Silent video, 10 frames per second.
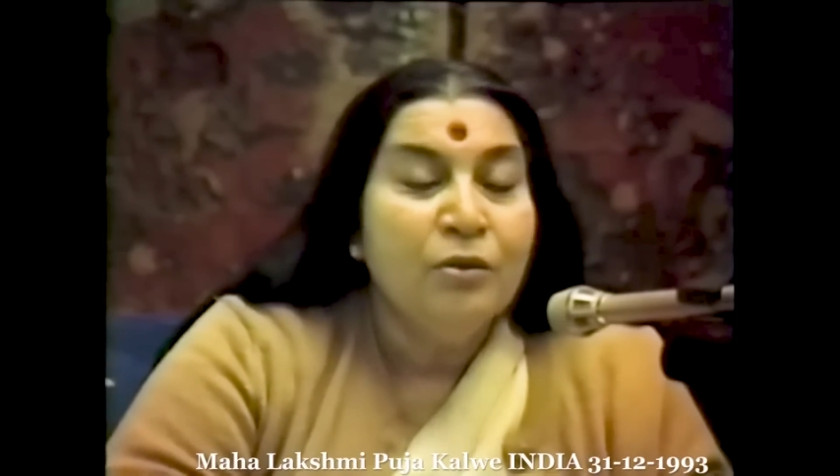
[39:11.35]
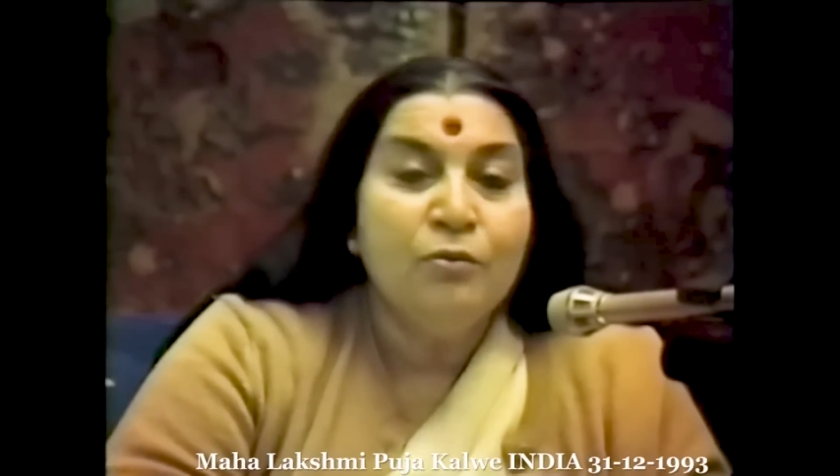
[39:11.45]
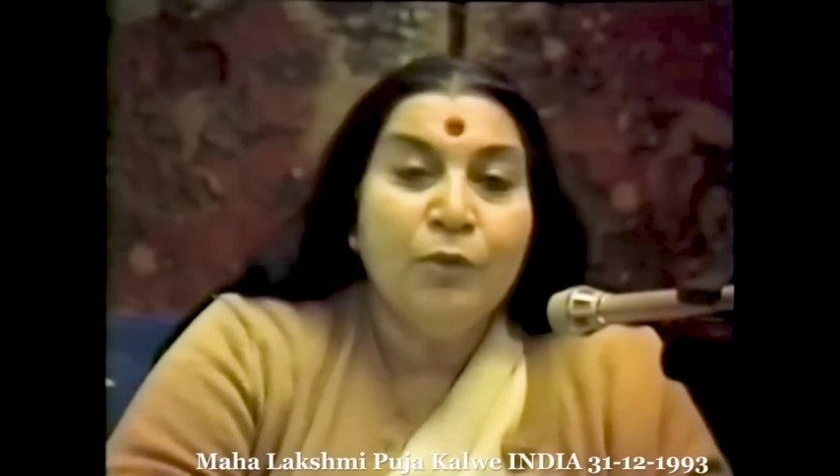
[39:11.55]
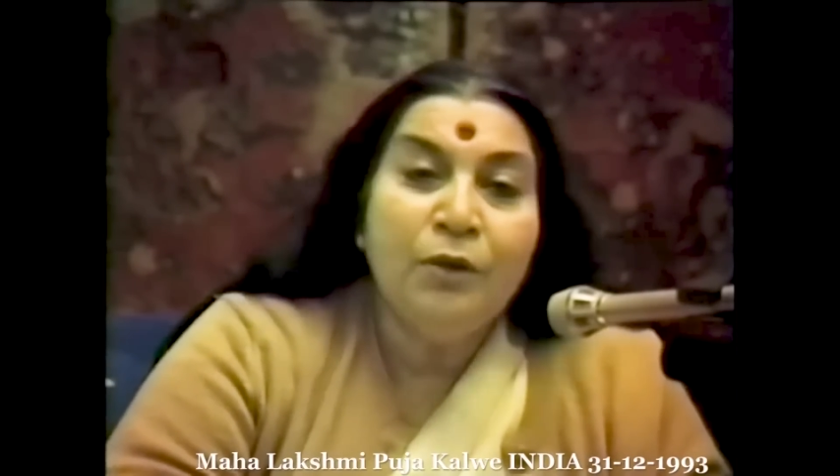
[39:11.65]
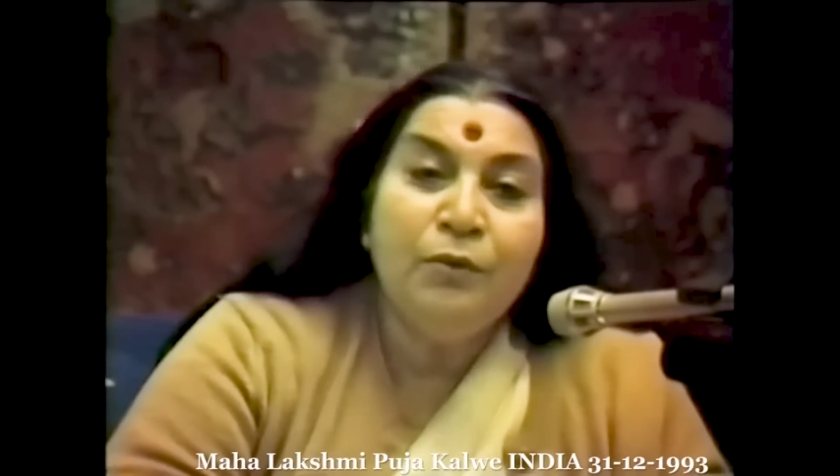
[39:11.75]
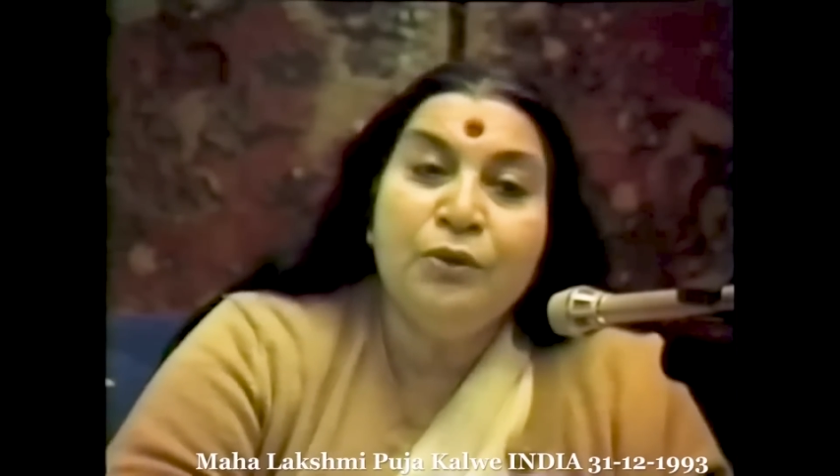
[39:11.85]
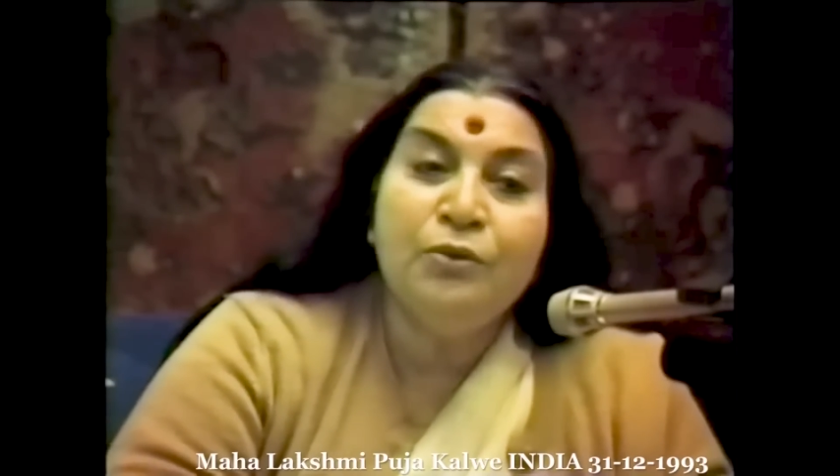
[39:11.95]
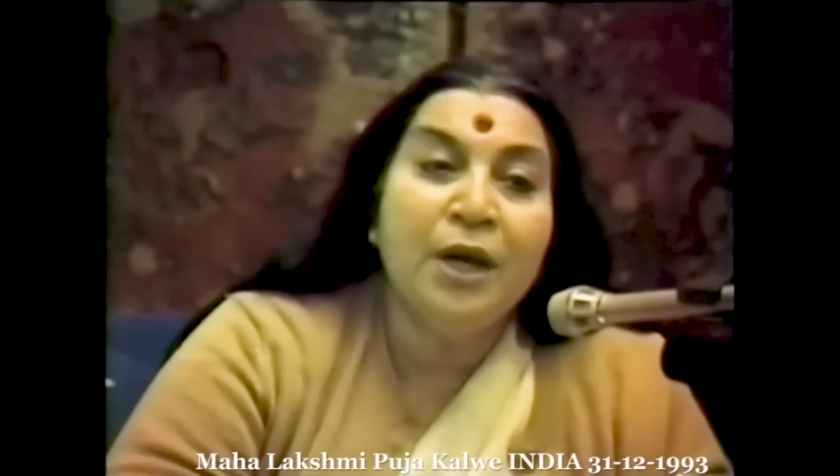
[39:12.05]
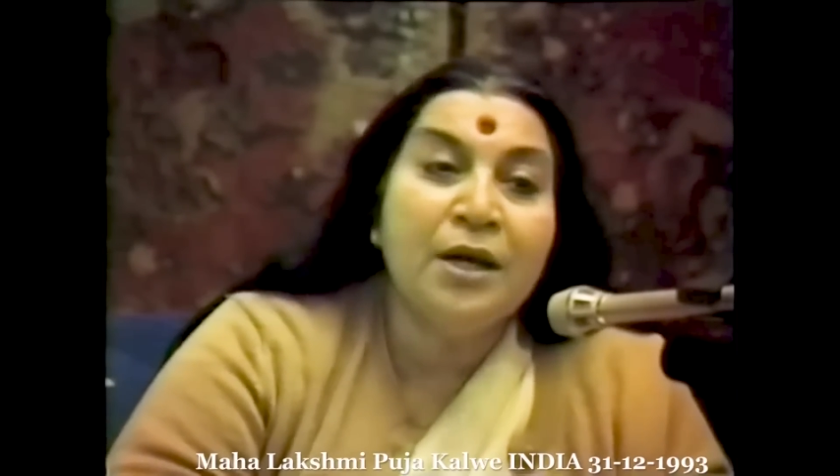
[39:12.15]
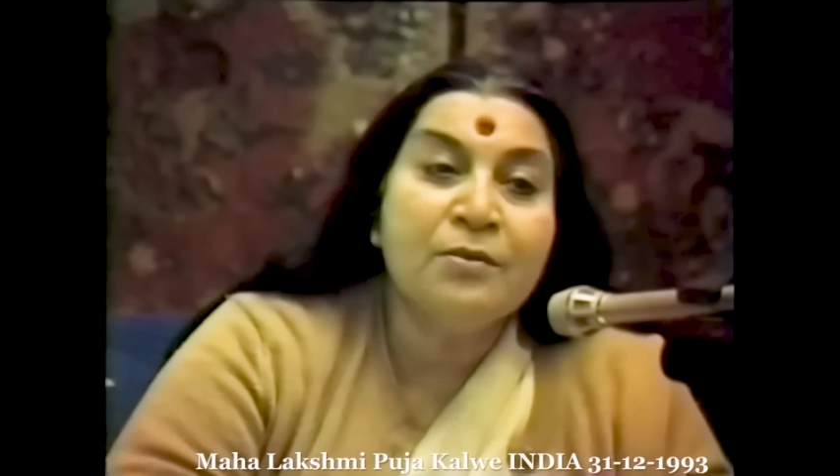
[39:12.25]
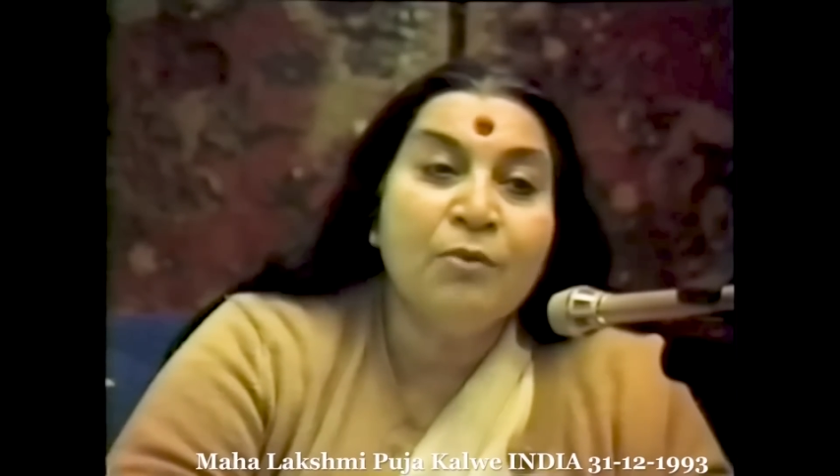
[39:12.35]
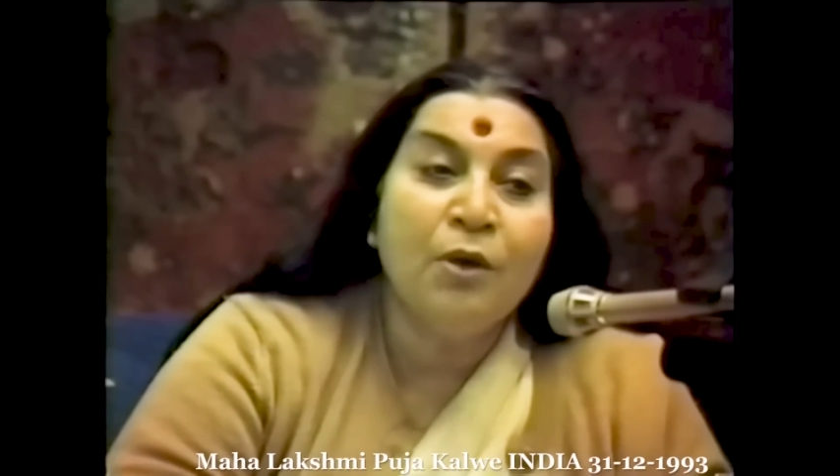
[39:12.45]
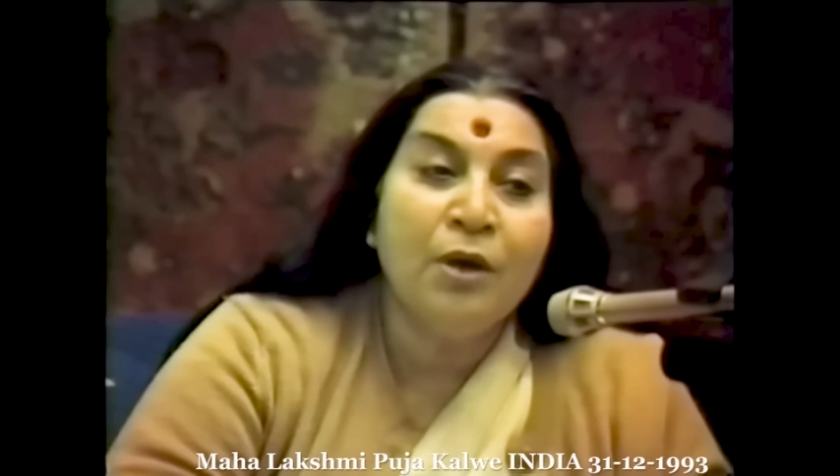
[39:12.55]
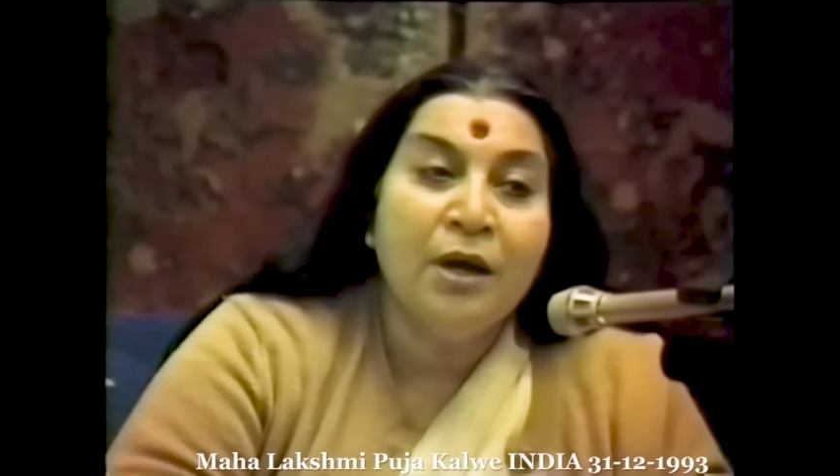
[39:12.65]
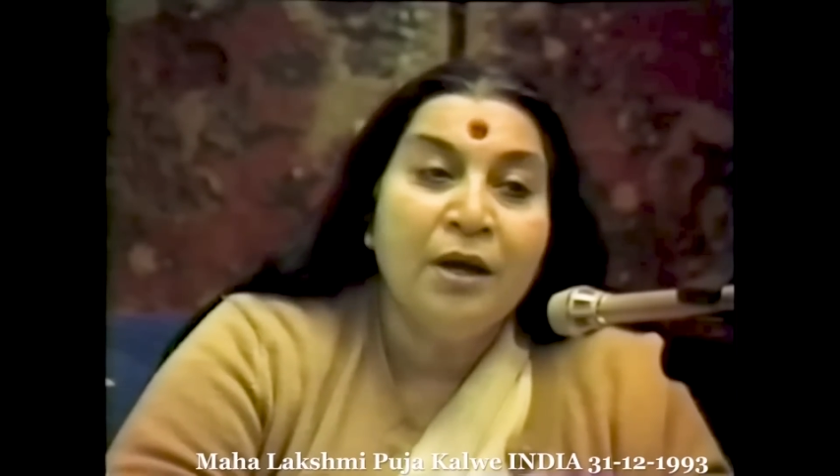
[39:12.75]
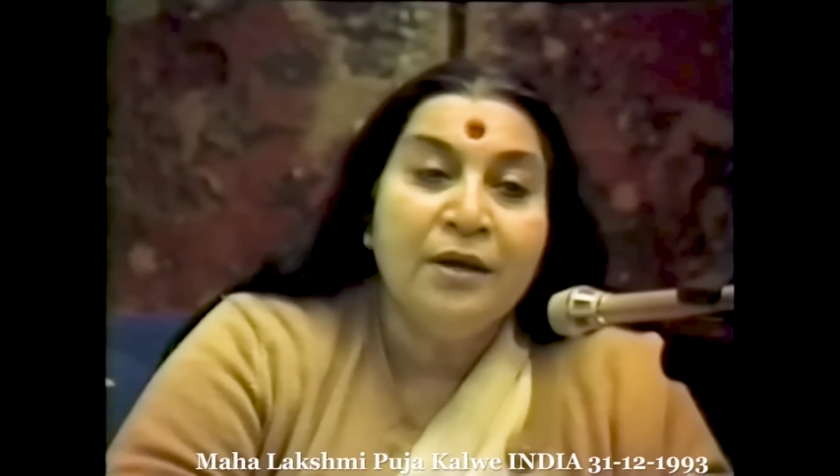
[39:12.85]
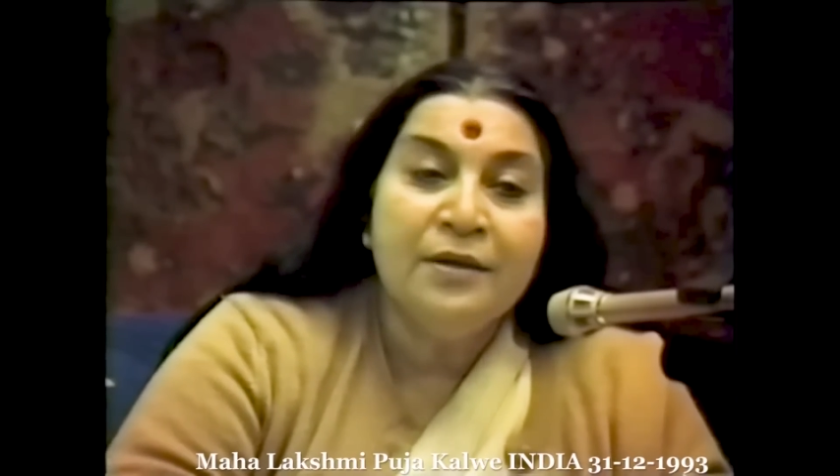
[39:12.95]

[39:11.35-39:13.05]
So what we should ask for